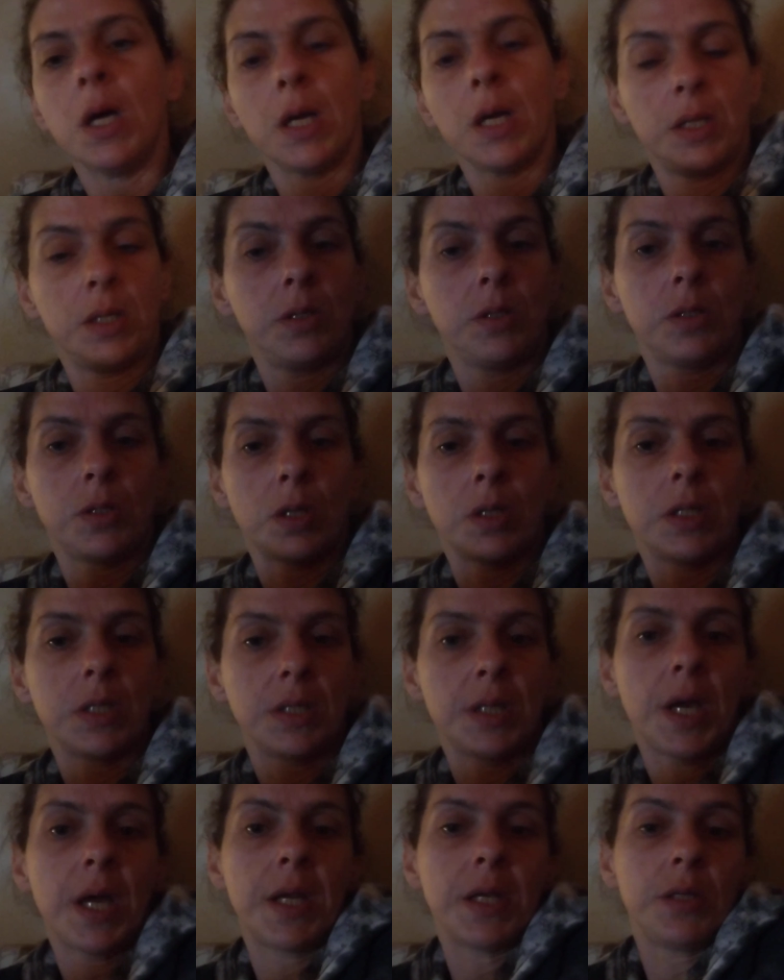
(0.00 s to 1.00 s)
and you start
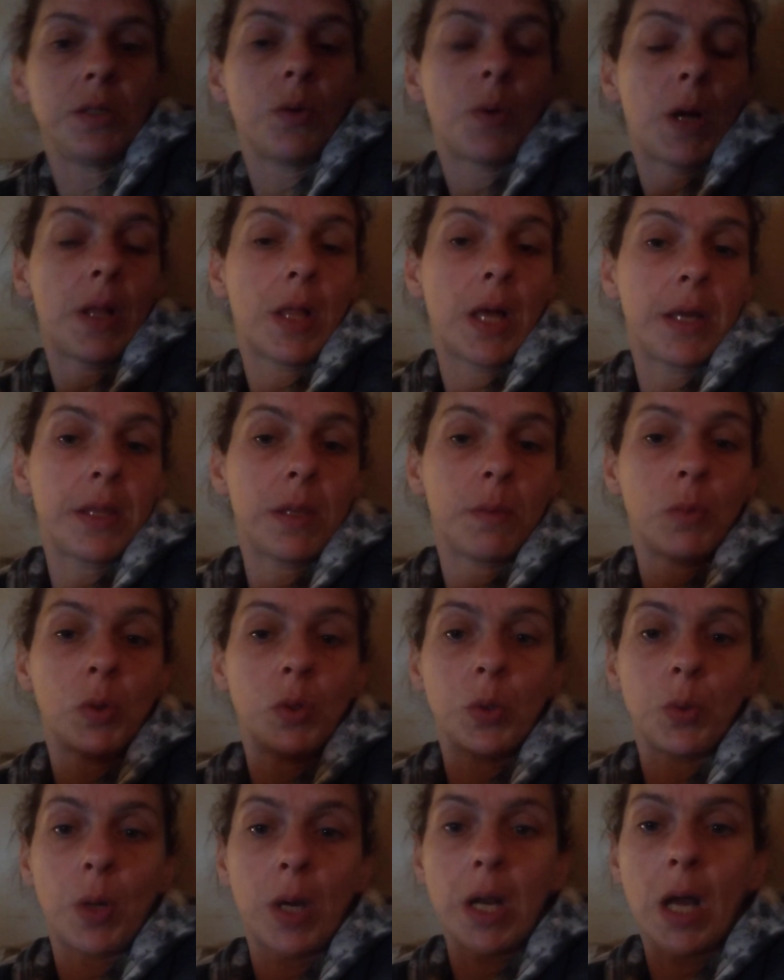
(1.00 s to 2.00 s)
deciding, do I like them or
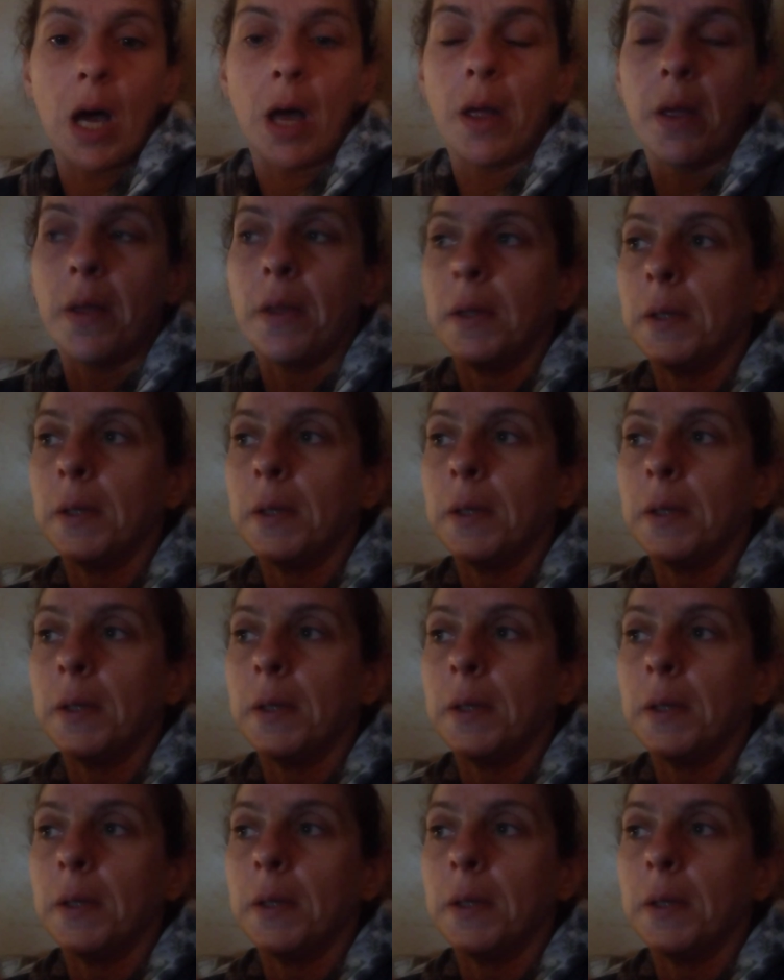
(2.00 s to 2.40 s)
do I not?